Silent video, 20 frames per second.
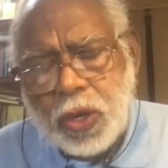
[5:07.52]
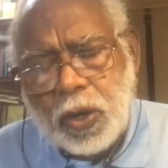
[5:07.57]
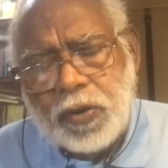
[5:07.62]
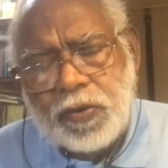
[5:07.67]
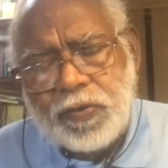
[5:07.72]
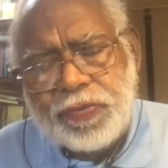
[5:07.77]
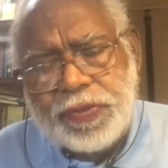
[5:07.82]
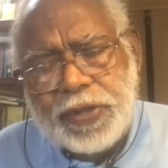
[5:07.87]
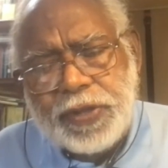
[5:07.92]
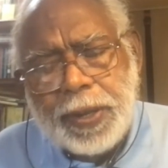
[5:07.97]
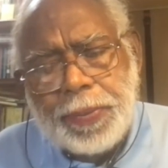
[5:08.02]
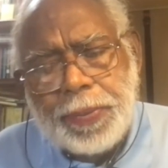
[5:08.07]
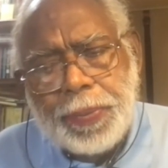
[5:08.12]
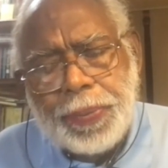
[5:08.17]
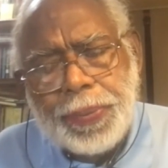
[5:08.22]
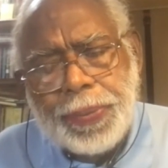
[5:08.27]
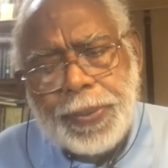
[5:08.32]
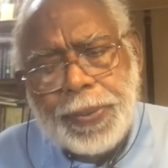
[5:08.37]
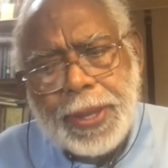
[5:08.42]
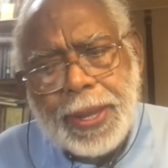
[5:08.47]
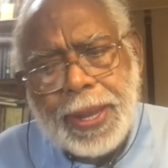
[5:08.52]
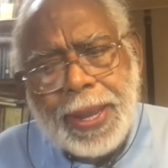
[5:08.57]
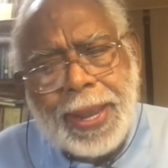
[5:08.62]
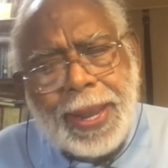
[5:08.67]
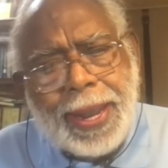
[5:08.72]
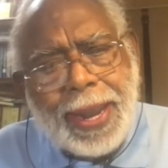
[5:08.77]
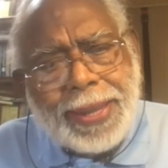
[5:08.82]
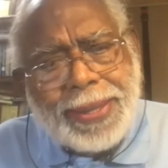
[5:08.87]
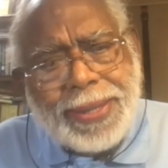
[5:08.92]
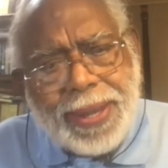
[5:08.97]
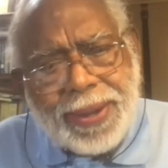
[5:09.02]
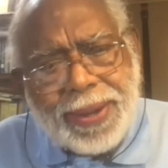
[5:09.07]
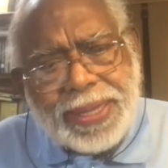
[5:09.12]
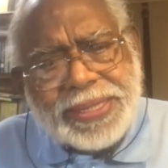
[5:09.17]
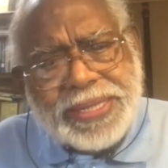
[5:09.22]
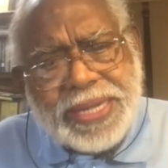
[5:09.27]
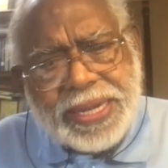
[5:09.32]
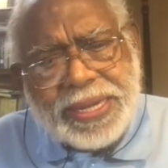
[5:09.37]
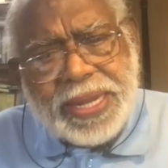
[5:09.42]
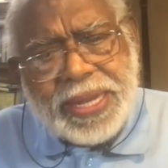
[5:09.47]
all of them. Mm-hmm. And they
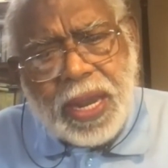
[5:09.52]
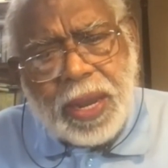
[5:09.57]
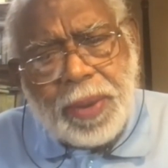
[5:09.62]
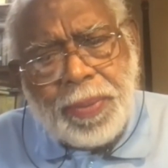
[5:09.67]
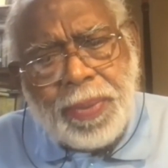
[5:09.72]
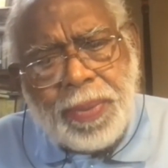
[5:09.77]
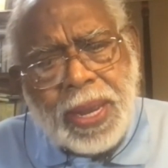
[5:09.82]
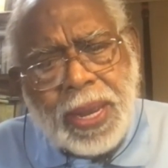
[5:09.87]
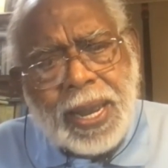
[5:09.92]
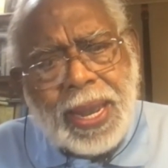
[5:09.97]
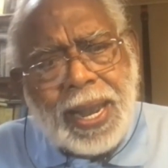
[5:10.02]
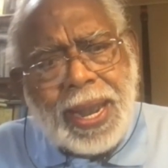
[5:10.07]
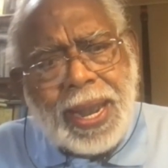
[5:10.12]
arrested them